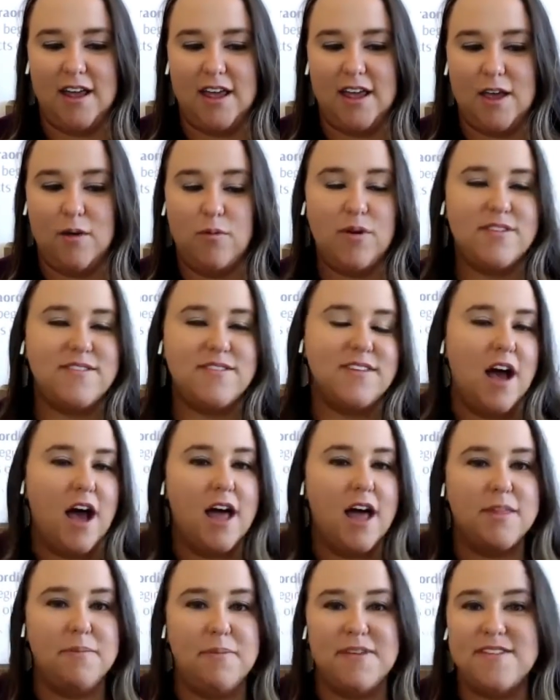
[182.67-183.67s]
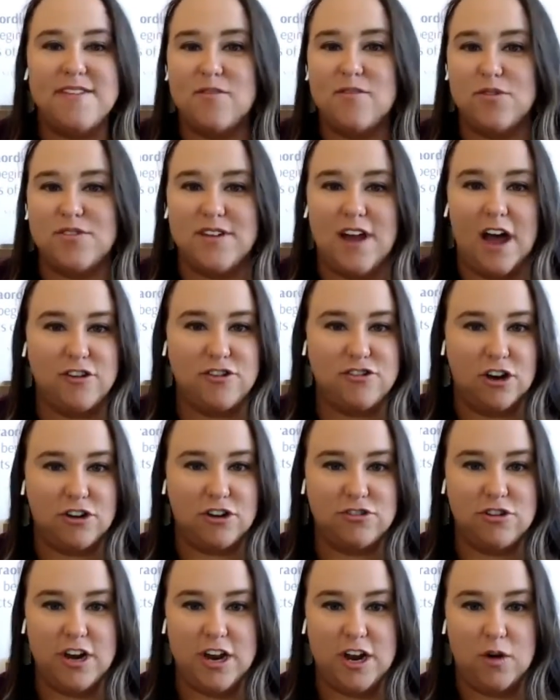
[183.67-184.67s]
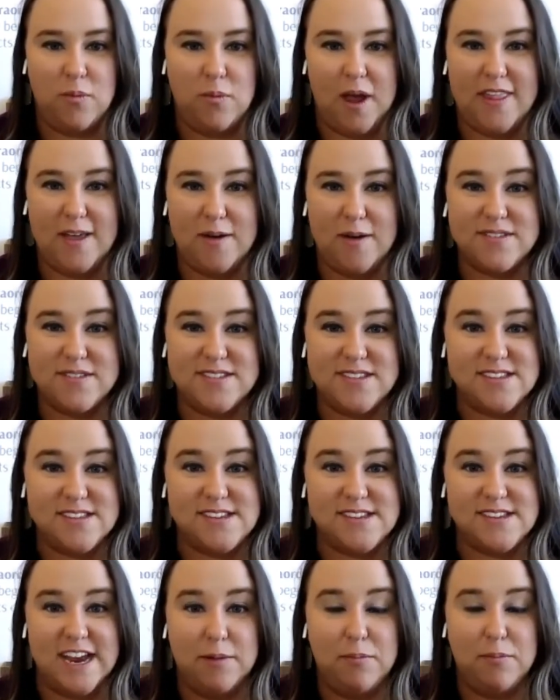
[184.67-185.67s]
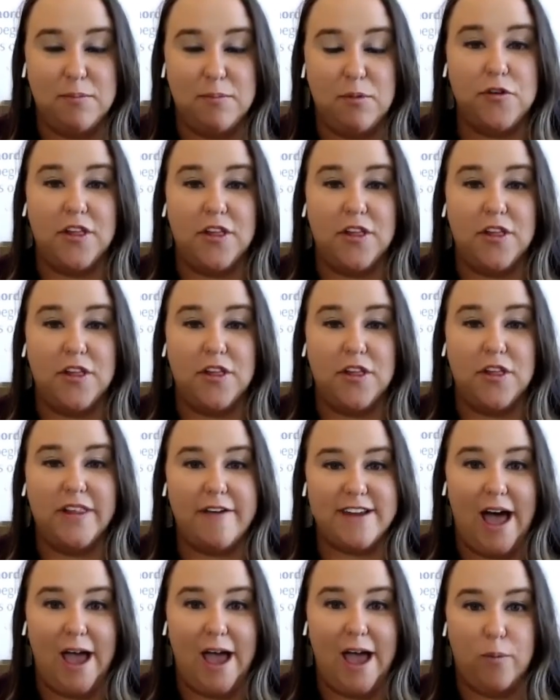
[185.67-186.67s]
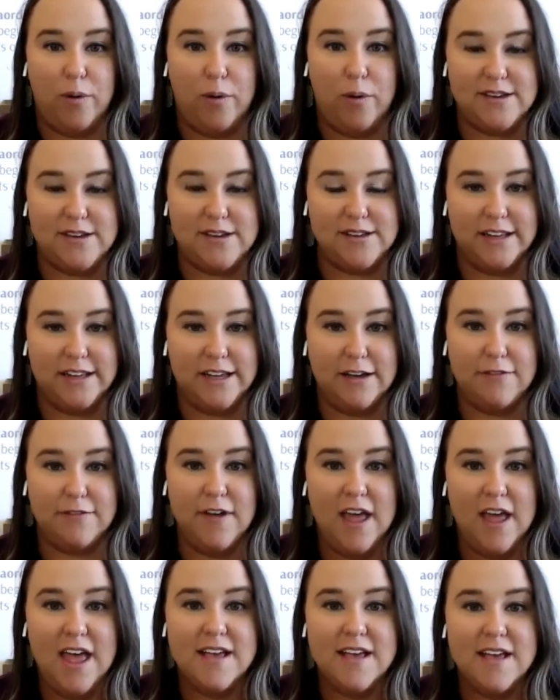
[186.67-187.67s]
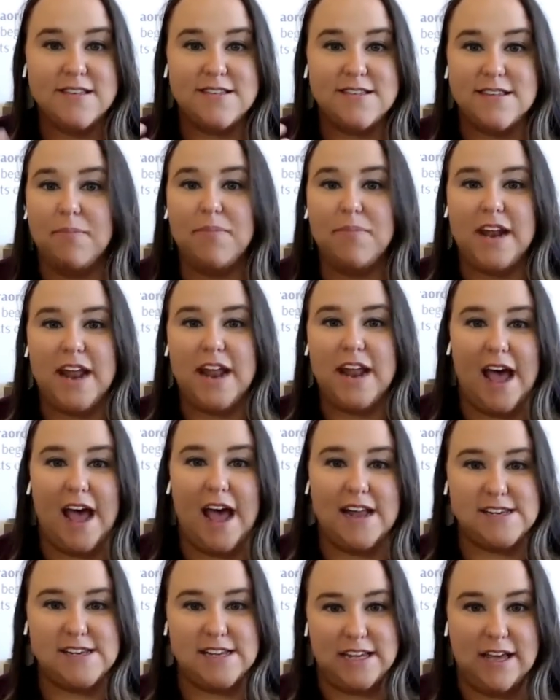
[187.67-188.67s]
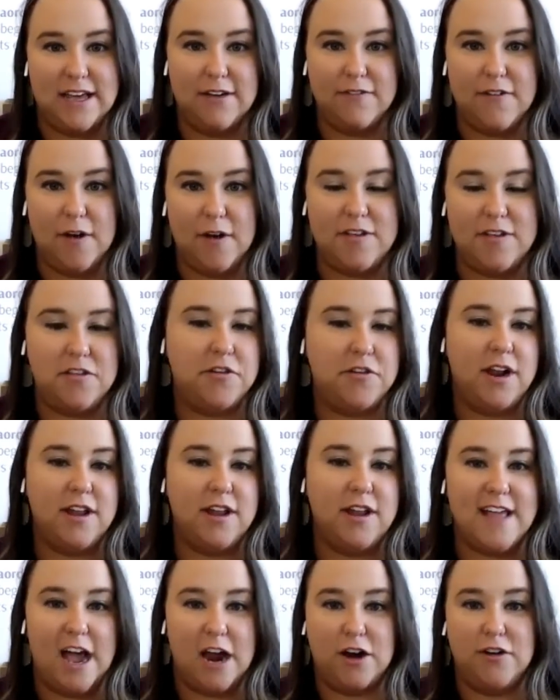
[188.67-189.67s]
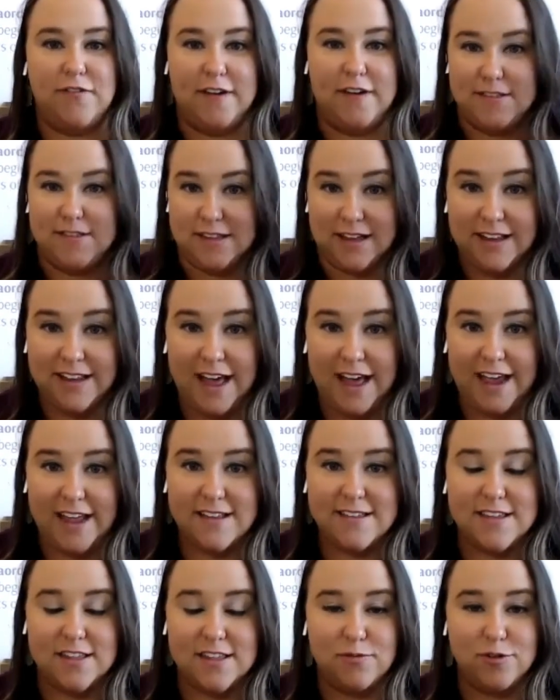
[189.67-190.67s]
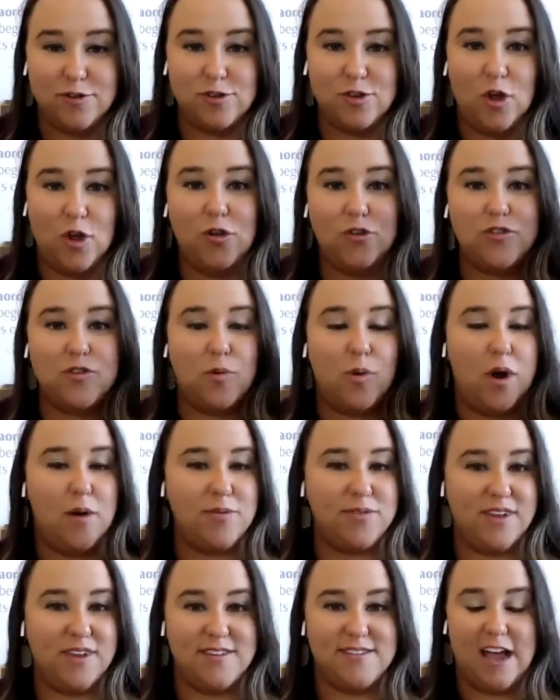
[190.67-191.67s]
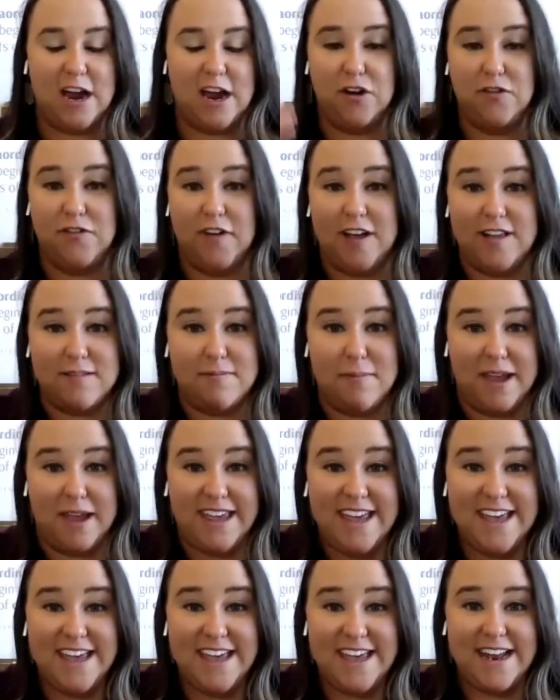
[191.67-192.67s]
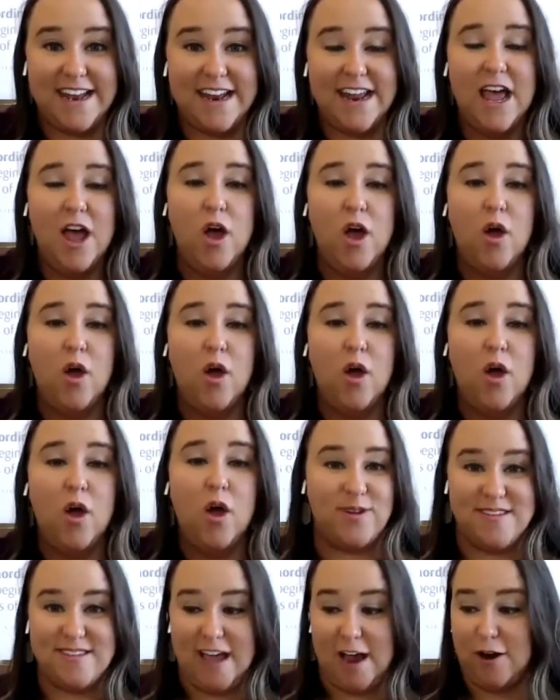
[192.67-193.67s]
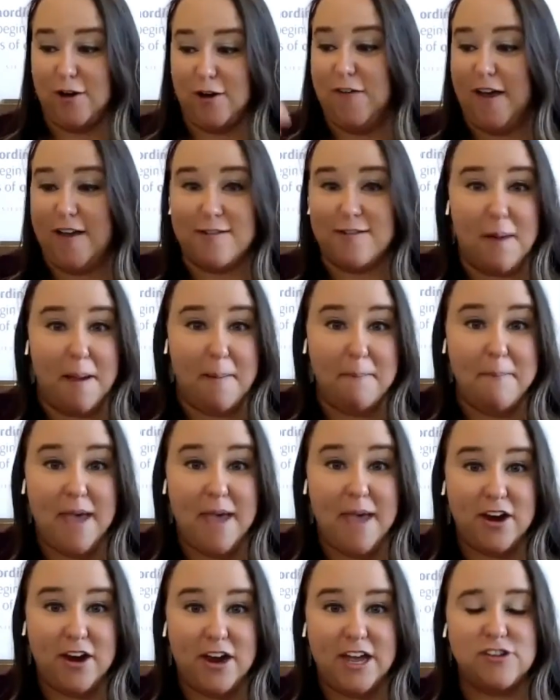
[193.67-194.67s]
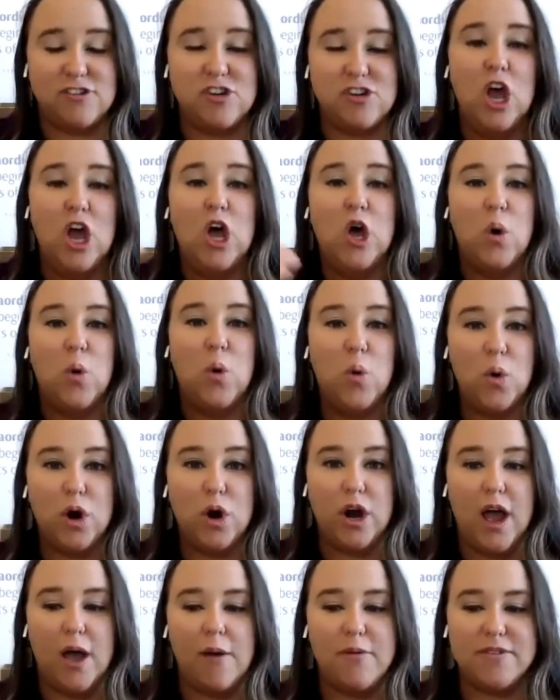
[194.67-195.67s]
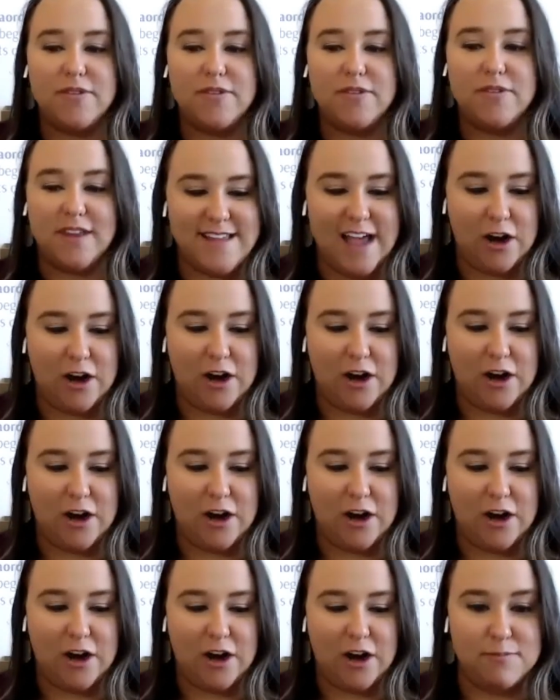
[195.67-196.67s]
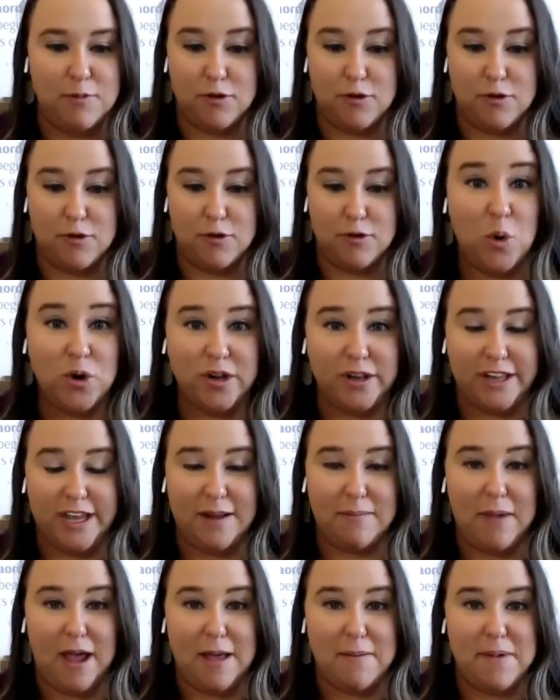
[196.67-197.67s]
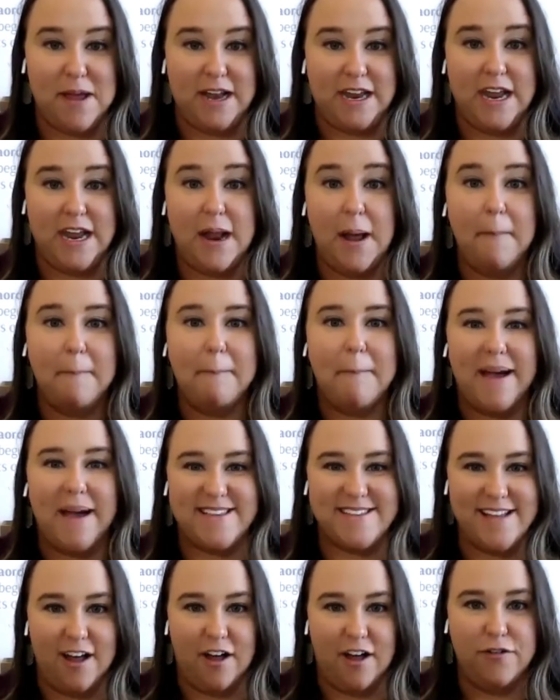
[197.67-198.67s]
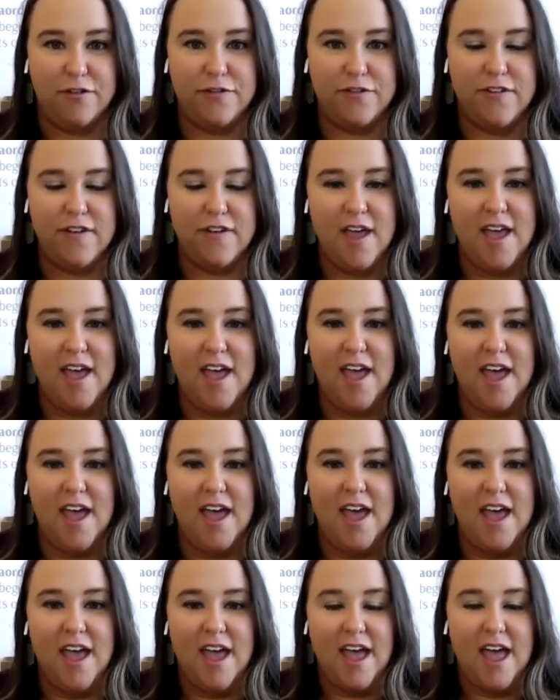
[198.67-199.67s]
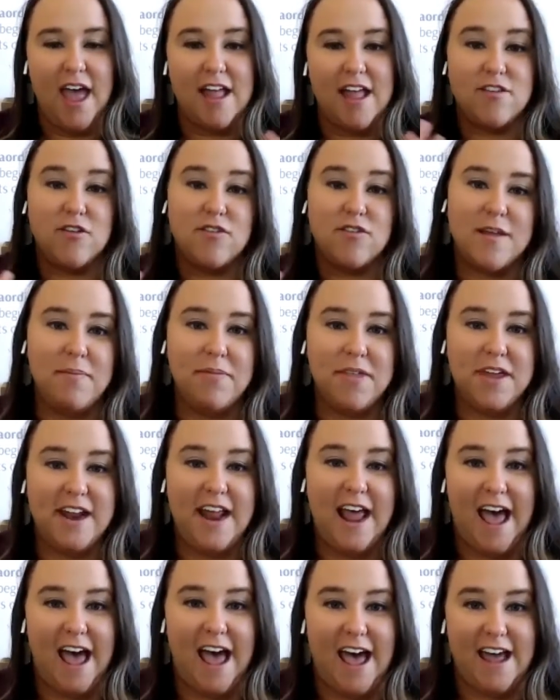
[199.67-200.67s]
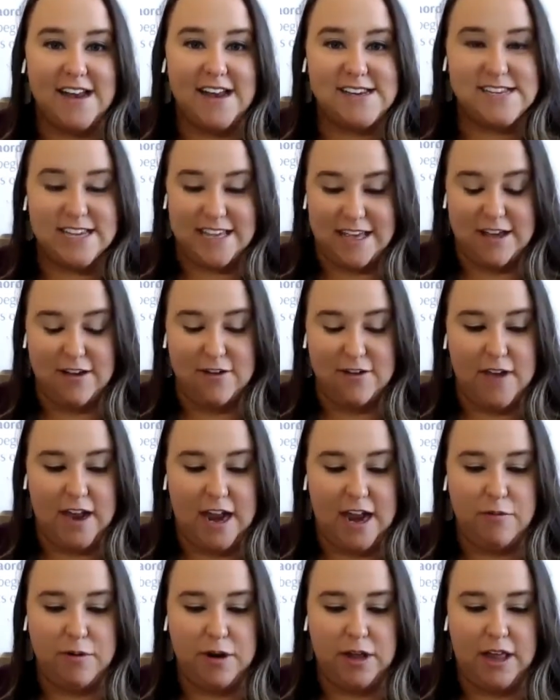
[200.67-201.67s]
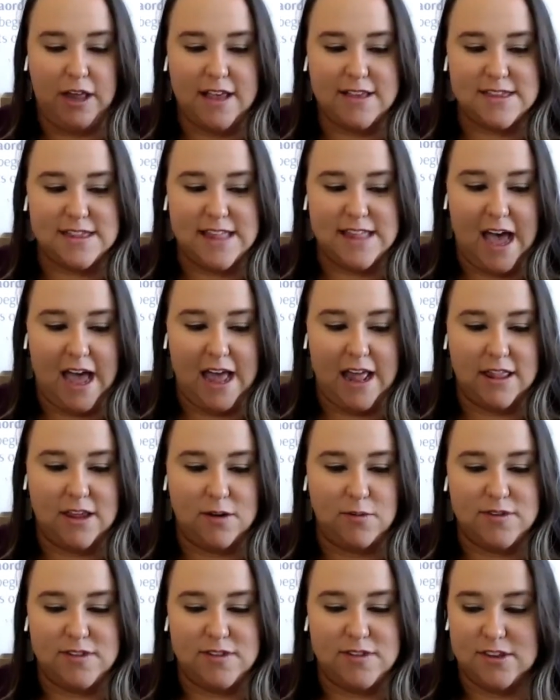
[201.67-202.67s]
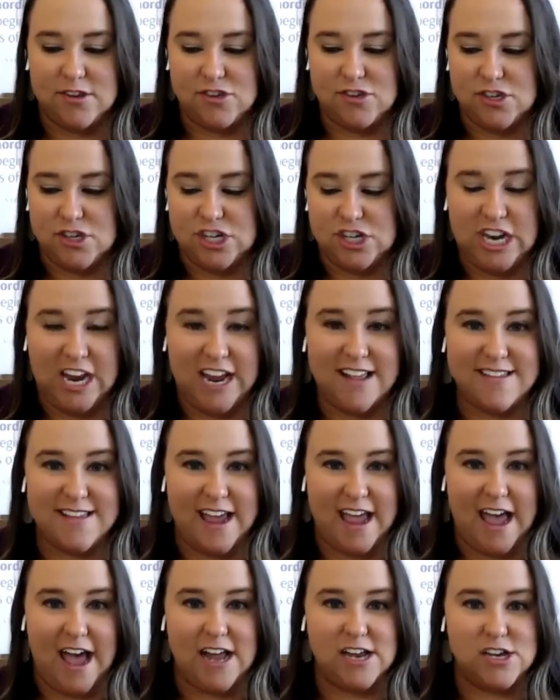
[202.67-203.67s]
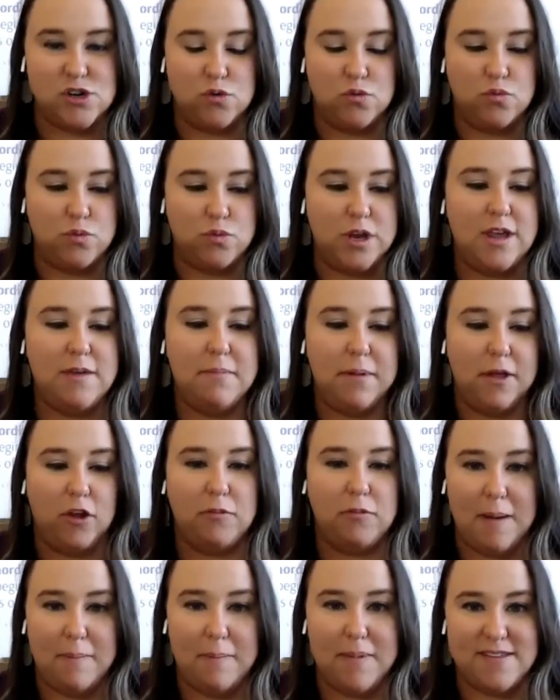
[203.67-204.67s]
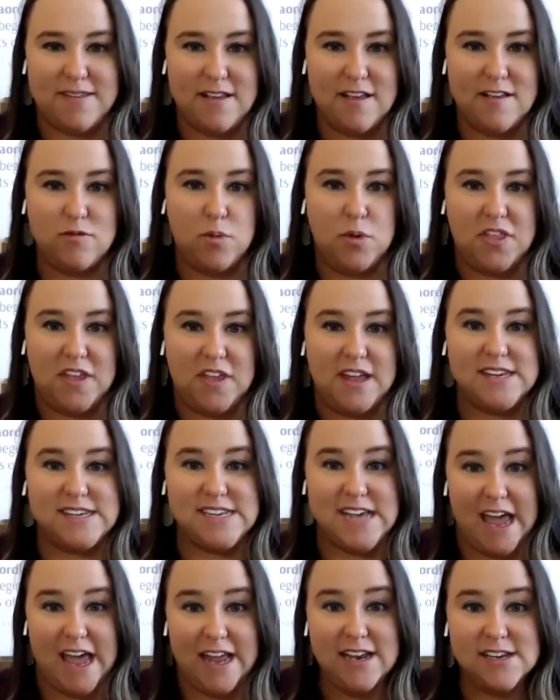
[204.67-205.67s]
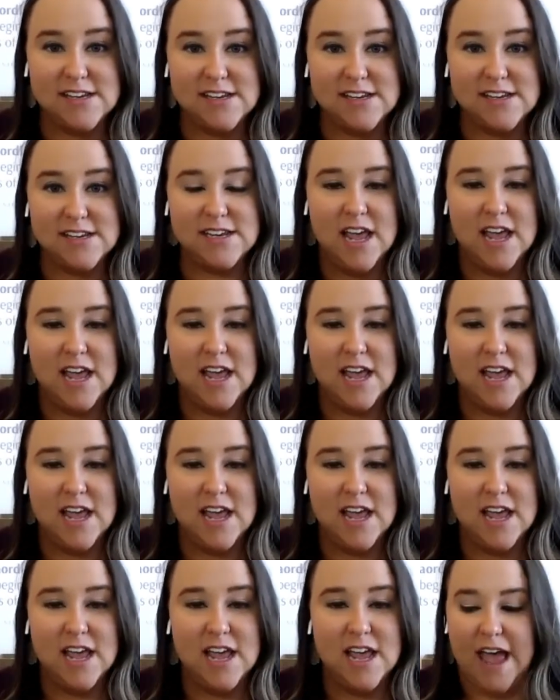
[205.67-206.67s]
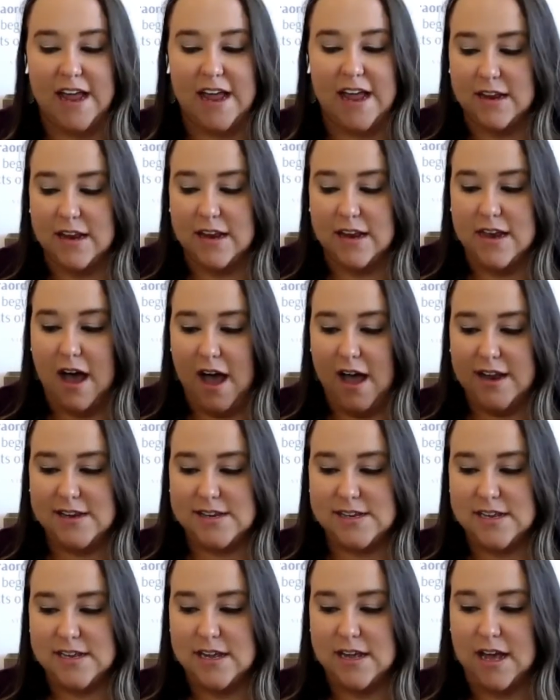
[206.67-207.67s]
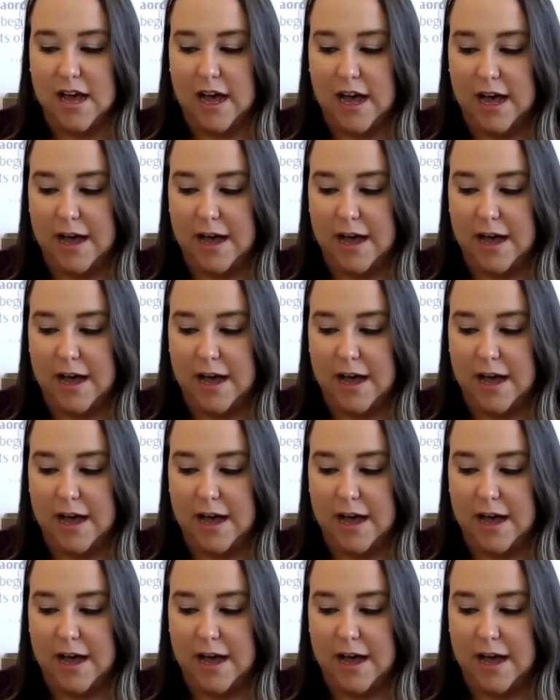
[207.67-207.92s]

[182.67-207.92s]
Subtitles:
the business was not structured in a way that was sustainable for the lifestyle I wanted to live. Something had to give. I was either going to sacrifice the clients and the results, or I was going to sacrifice my kid, or I was going to sacrifice my marriage, or I was going to sacrifice, most importantly, in my opinion, myself. Mm-hmm. And so something had to give. And I realized that there was this chance I had to rebuild my business with the intent and not